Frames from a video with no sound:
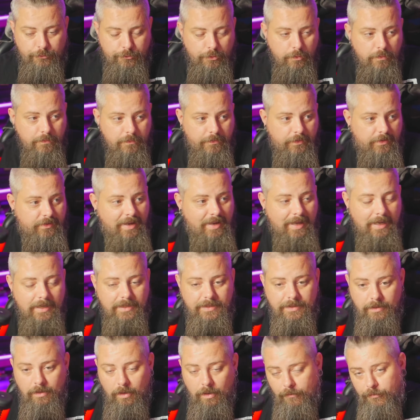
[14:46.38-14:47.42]
Joe
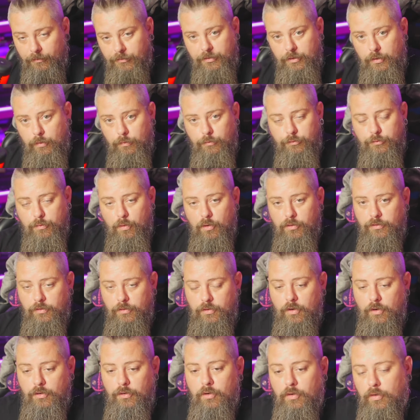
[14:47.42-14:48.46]
Vitale obviously goes to
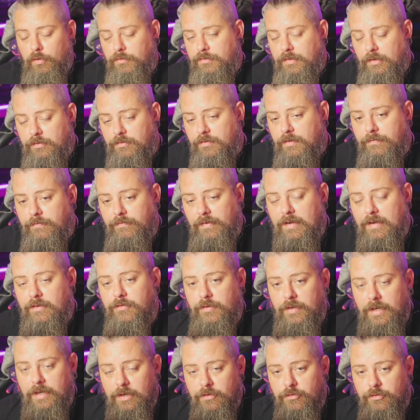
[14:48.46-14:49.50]
Octagon Hall, does an
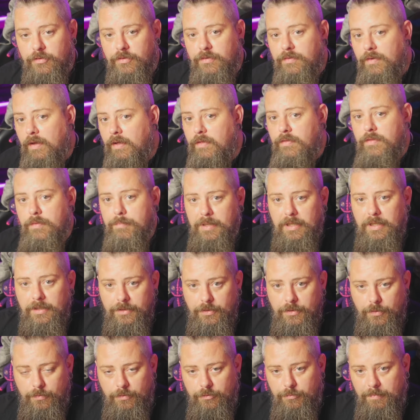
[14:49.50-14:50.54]
investigation, and the
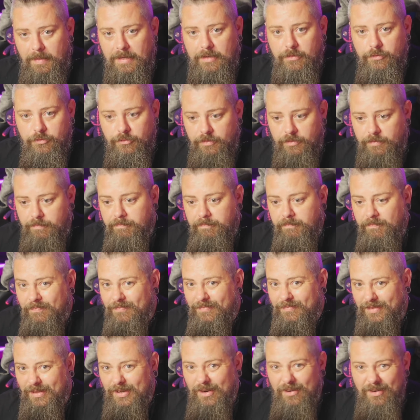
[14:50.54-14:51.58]
building owners mention
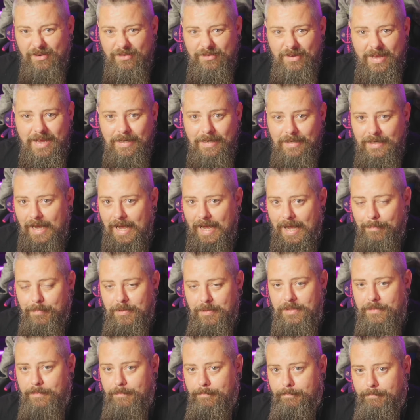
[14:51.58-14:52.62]
they're not exactly
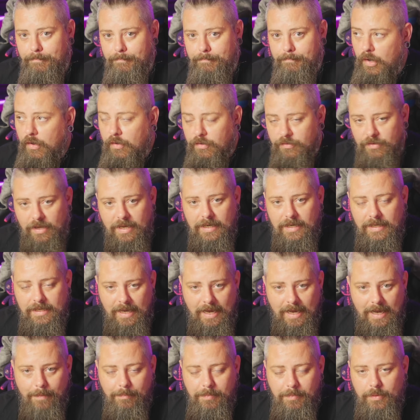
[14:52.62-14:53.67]
happy. They're not exactly
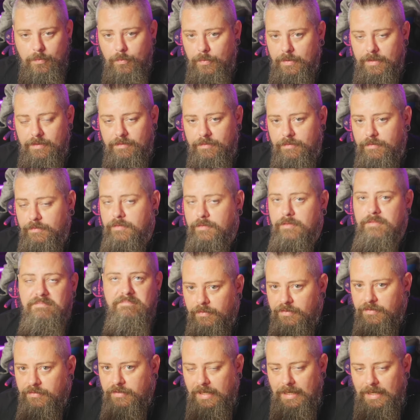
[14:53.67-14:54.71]
happy with
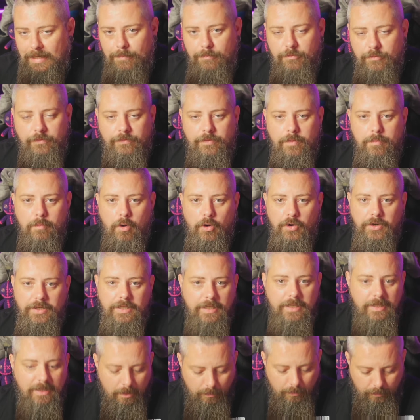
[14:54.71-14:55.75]
these claims of demonic
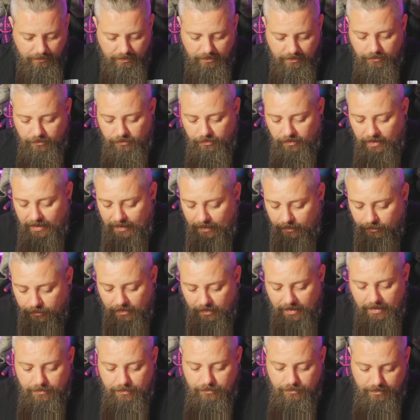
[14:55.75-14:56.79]
encounters,
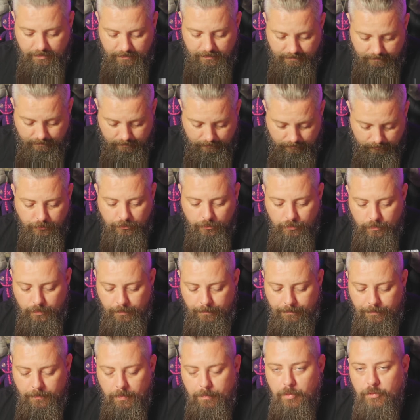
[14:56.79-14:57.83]
etc. So,
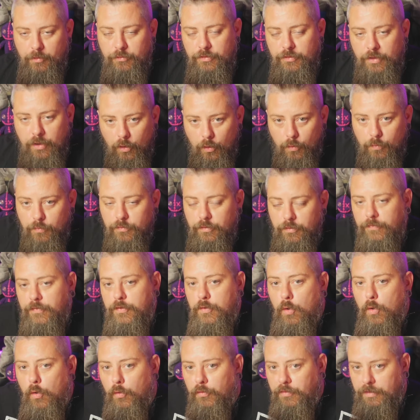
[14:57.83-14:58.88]
the person that owns a
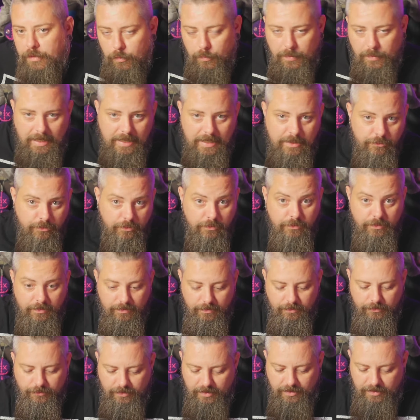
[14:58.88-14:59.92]
few haunted locations
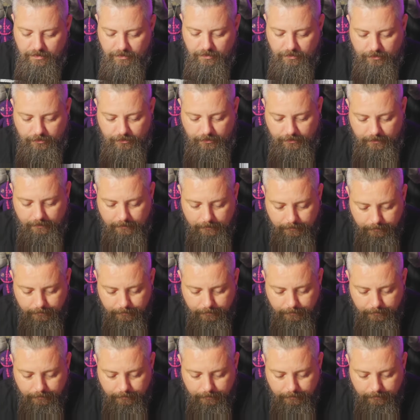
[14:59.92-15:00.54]
in the States,